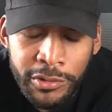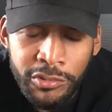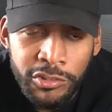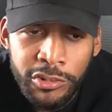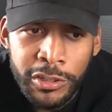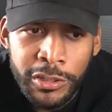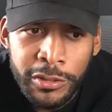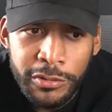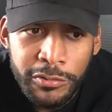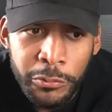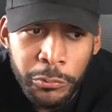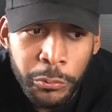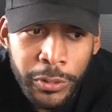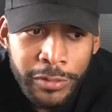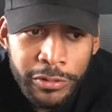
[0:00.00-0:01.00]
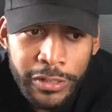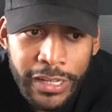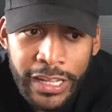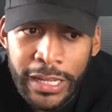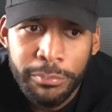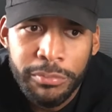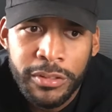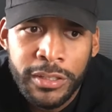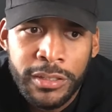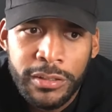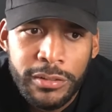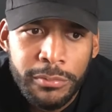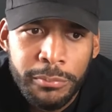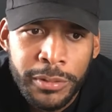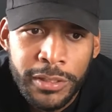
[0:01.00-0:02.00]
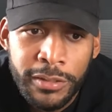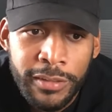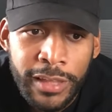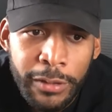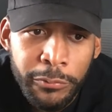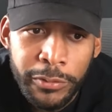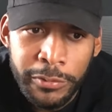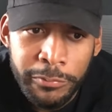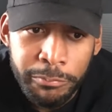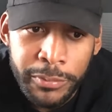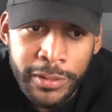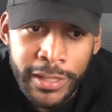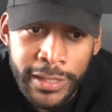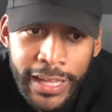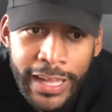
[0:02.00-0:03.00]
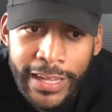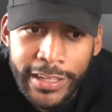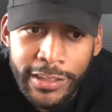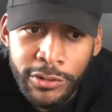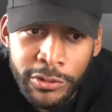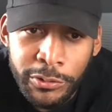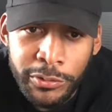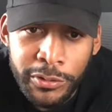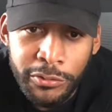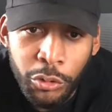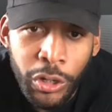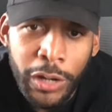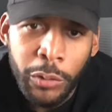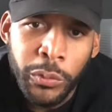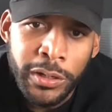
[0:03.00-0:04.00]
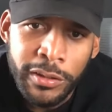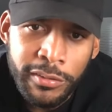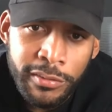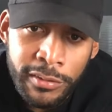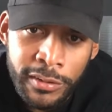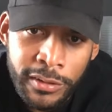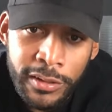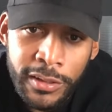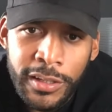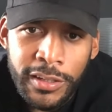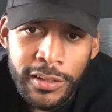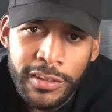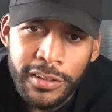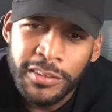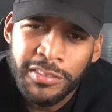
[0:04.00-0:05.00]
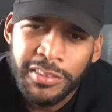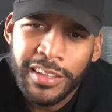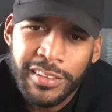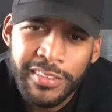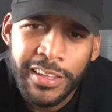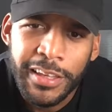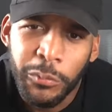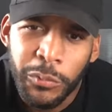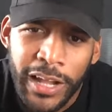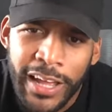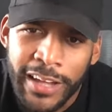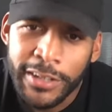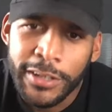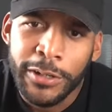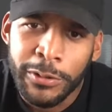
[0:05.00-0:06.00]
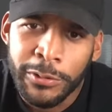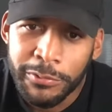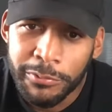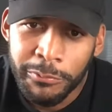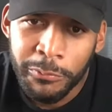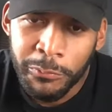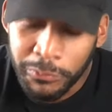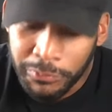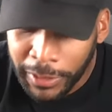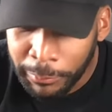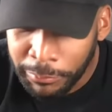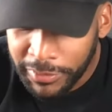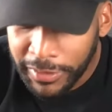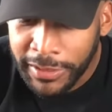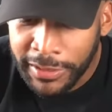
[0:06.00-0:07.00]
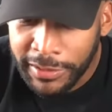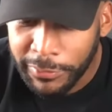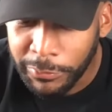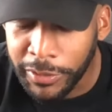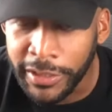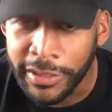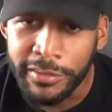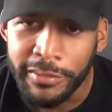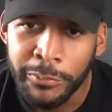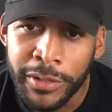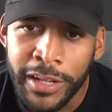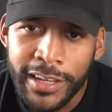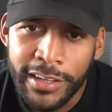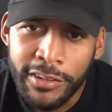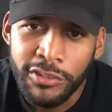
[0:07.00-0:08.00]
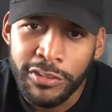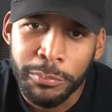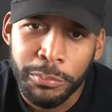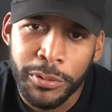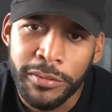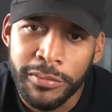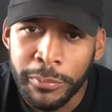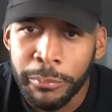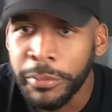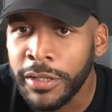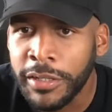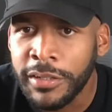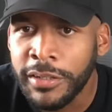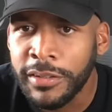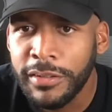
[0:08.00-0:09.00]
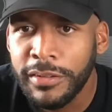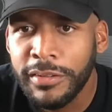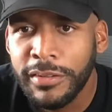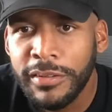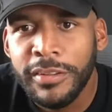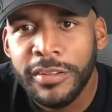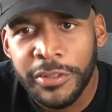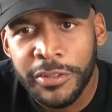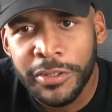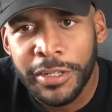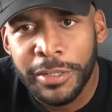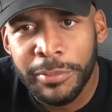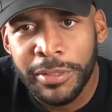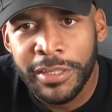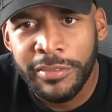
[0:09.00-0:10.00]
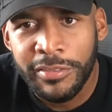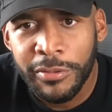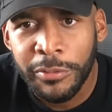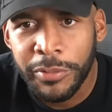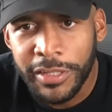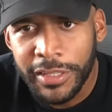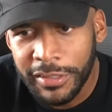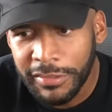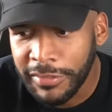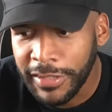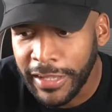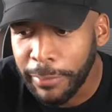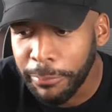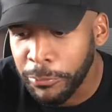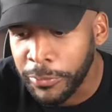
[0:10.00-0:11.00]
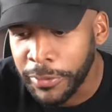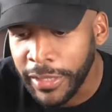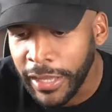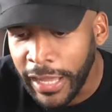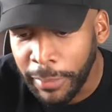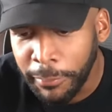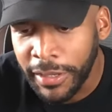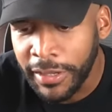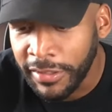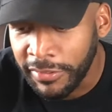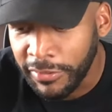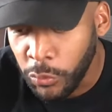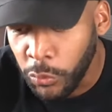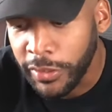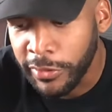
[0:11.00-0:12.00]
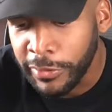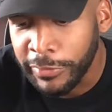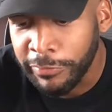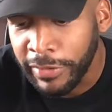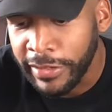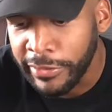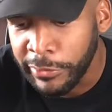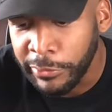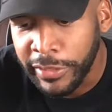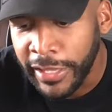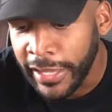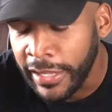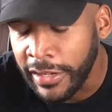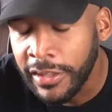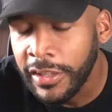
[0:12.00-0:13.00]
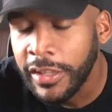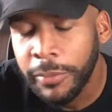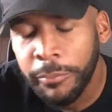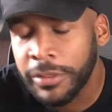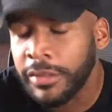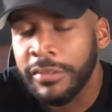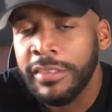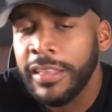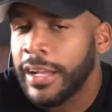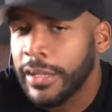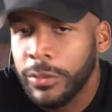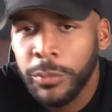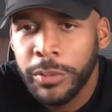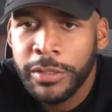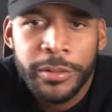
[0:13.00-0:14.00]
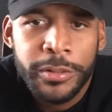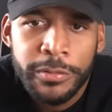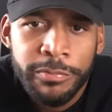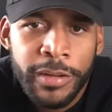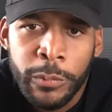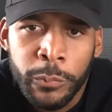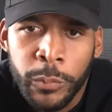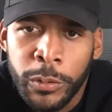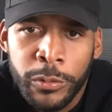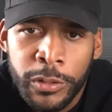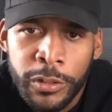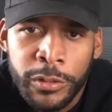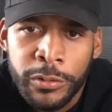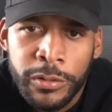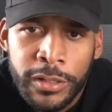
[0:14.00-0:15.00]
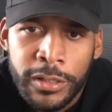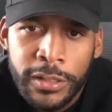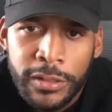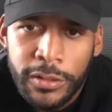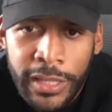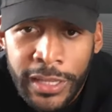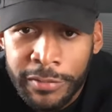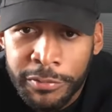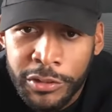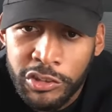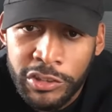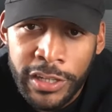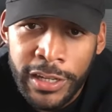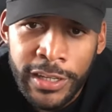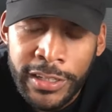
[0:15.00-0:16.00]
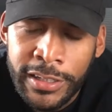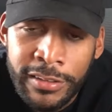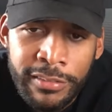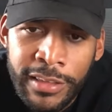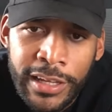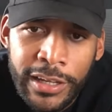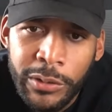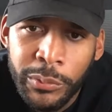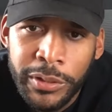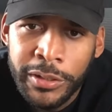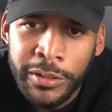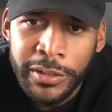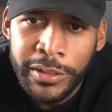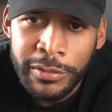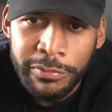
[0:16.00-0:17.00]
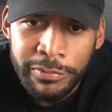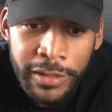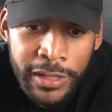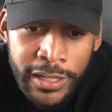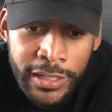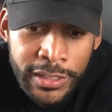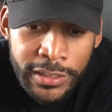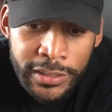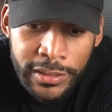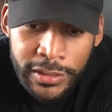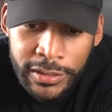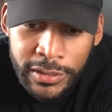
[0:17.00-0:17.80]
a jerk to whoever comped it, because I would have been like, I can do this, or I want it to look. It's like saying what I know, I'm saying it twice when I could just press the button. Yeah. You know what I mean? So when it gets to that point, it's quicker if I do that, but it's not quicker if I roto every shot, and it's not quicker if I,